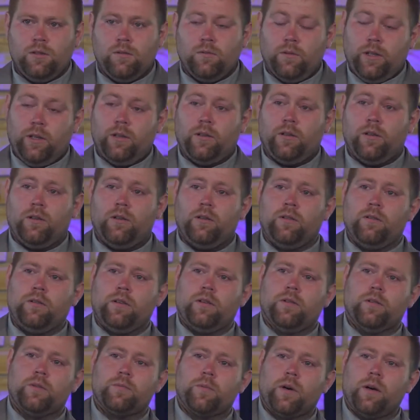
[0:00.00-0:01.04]
well, no,
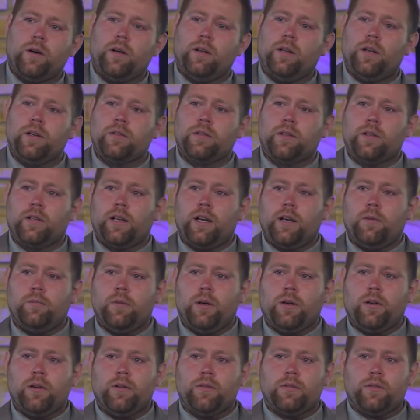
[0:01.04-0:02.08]
it was probably less than that
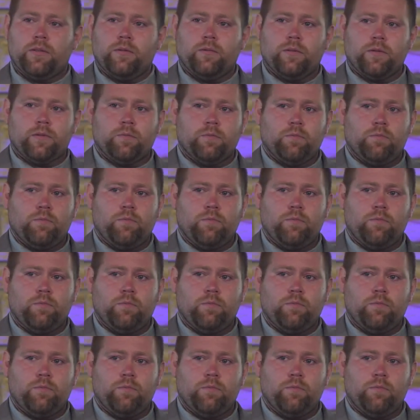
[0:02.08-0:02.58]
because it was